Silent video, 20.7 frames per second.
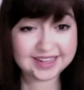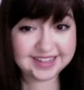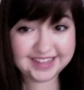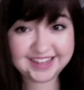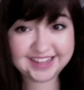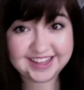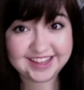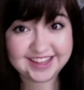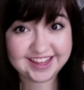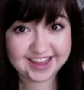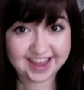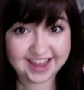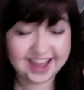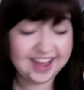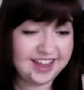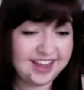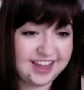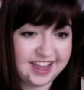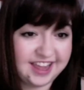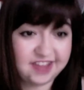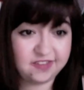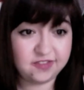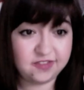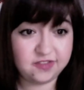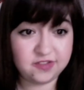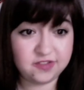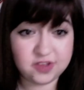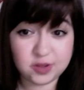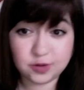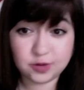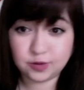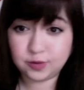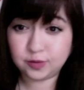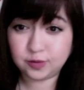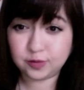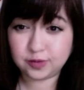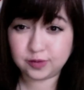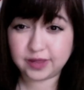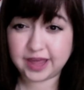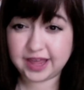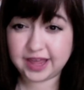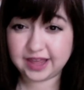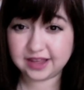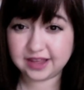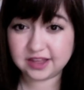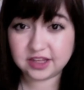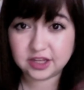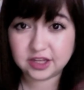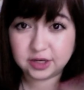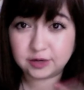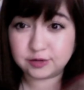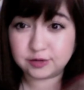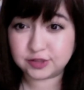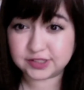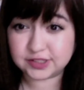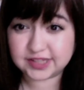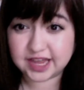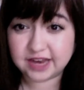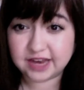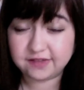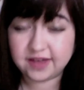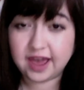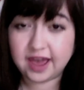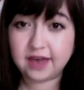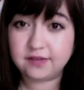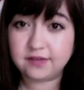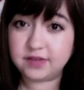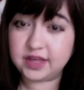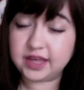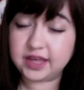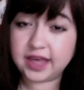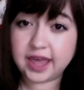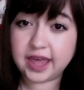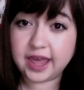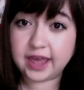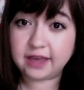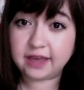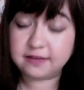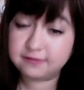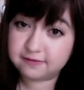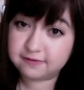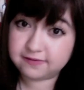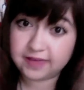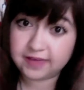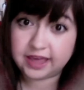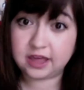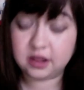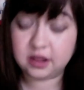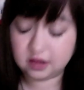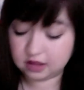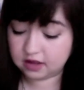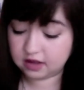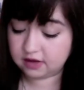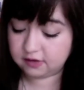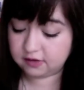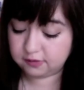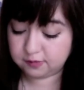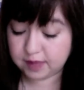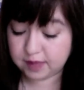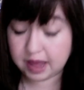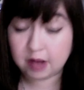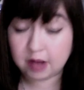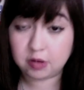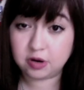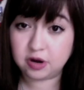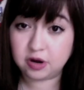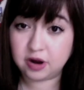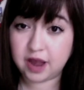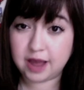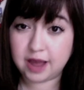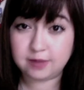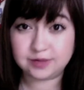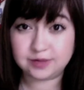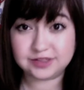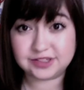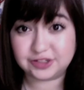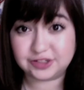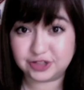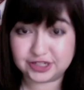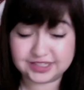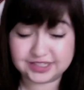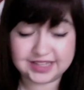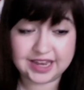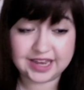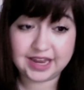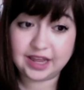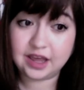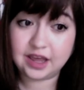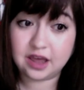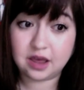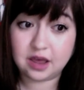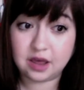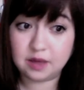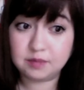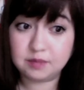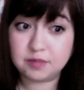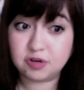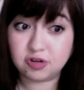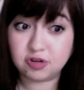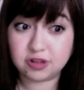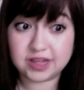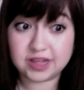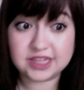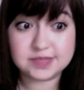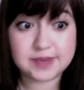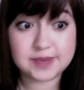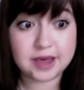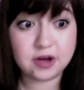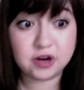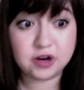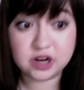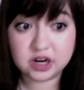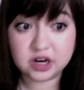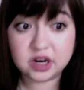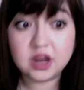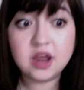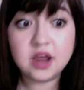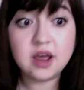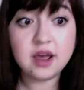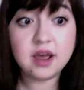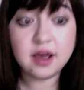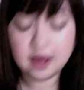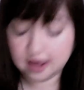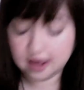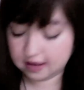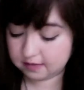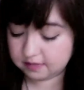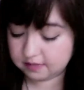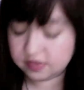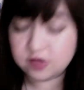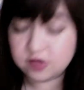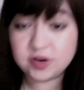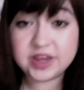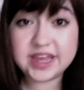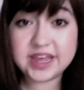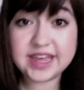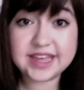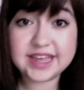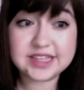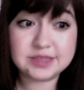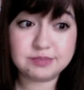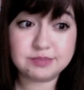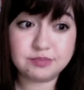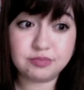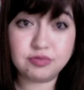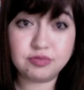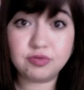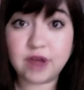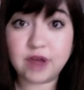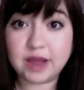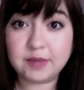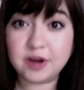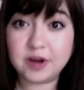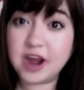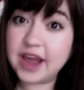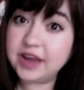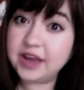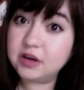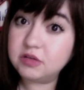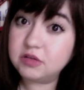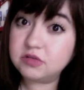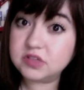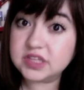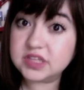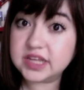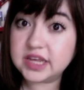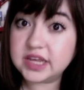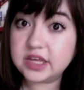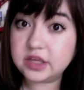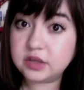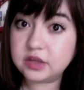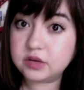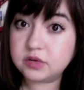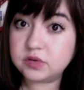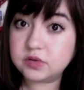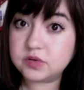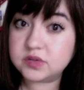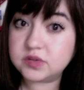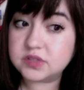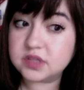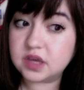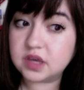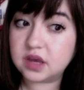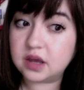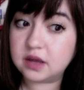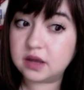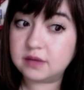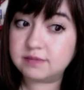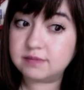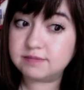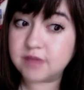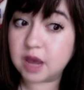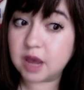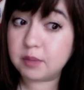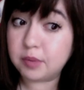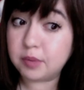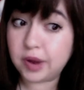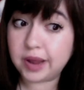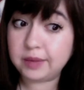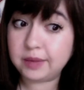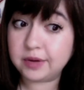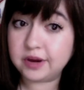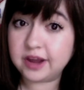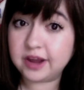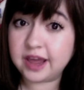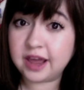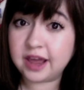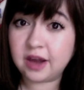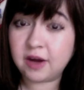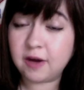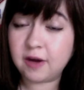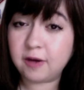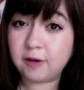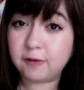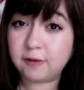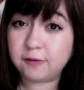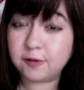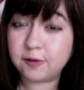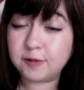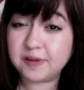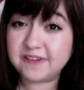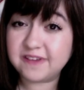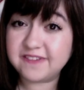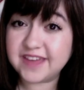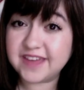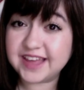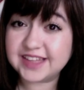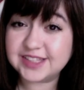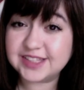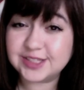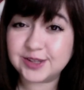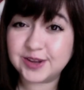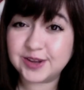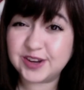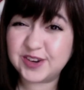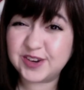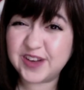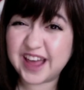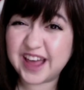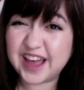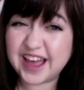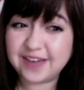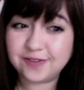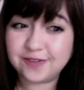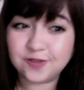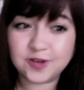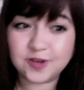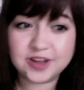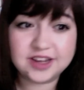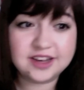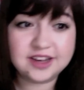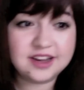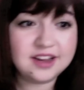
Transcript: yeah, if you like, you know, just kind of having a veil of powder, I would suggest getting a mineralized powder. Um, three is primer. I don't really use um, a primer at all for my face, so I don't have one